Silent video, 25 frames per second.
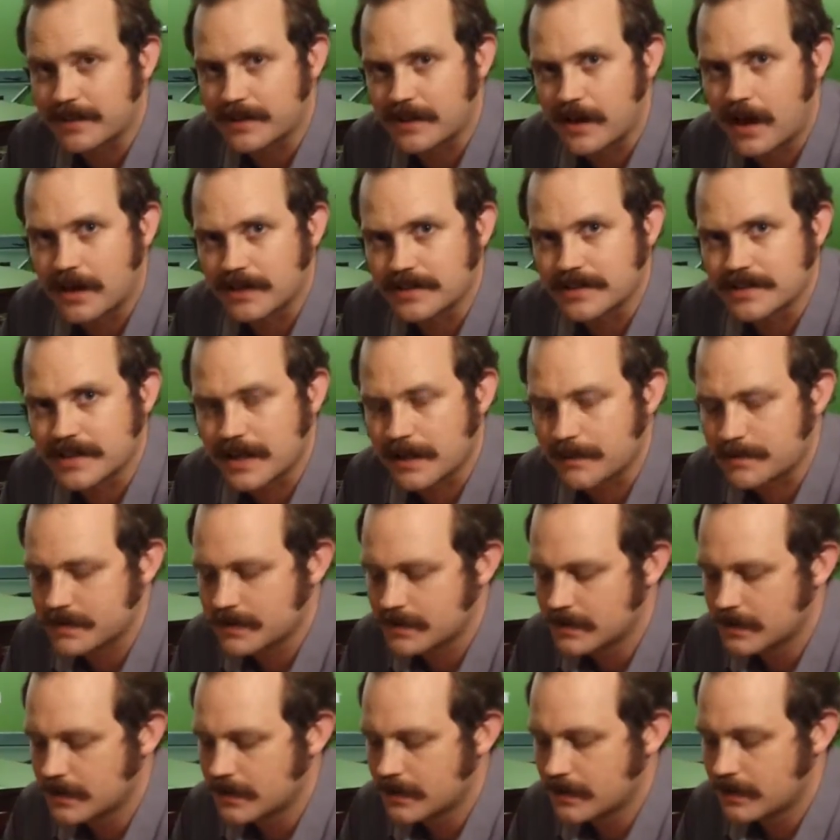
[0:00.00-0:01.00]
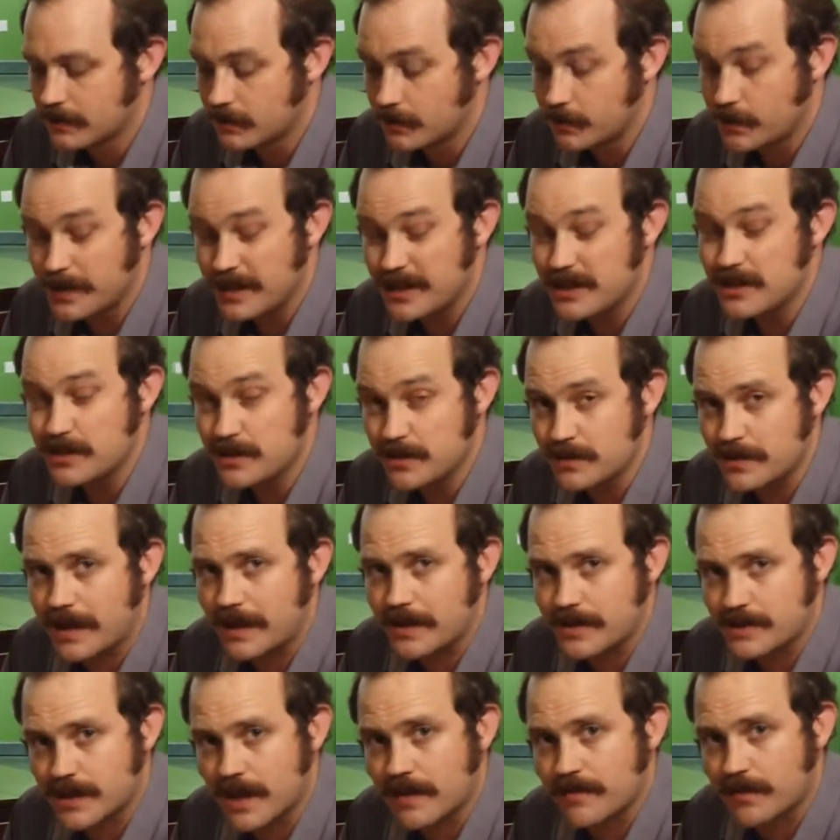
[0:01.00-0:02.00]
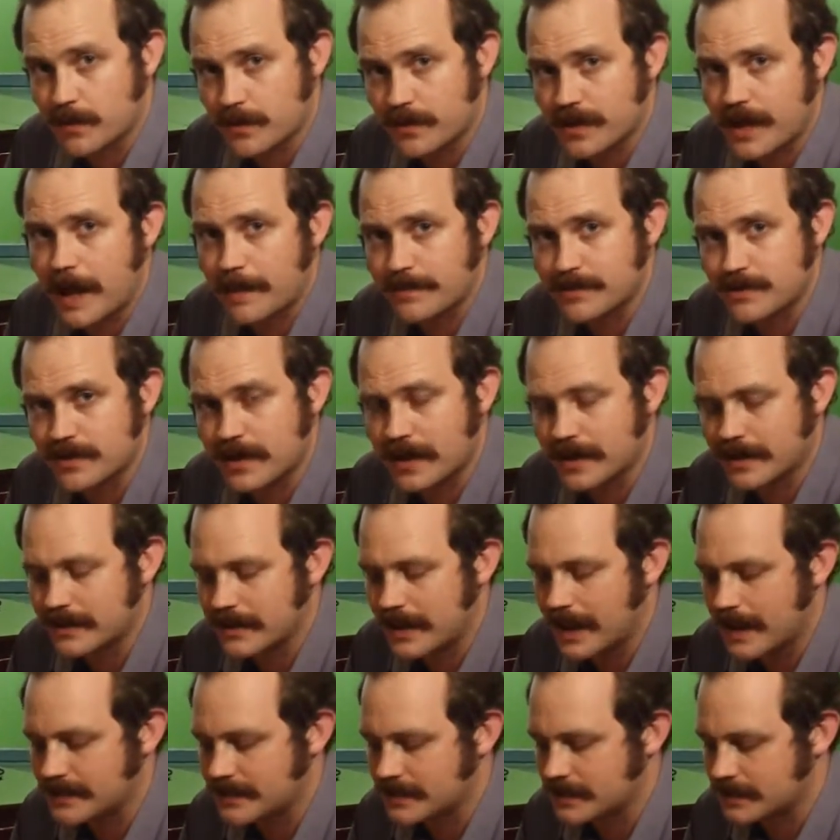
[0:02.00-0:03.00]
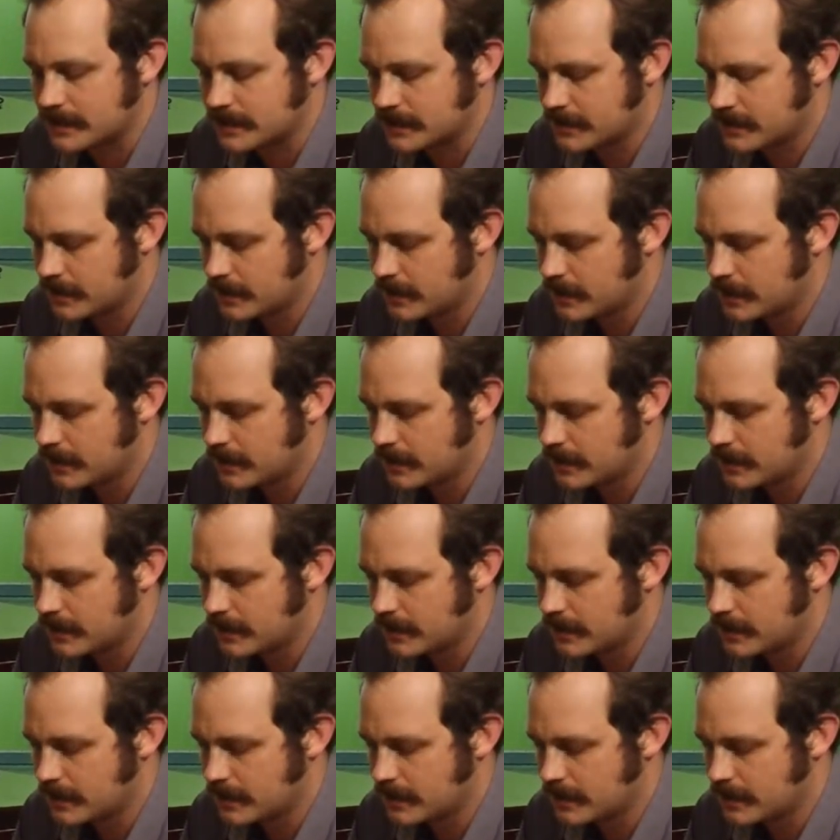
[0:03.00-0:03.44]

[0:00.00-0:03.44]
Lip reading: to have the concept. We can do that in Java with abstract classes.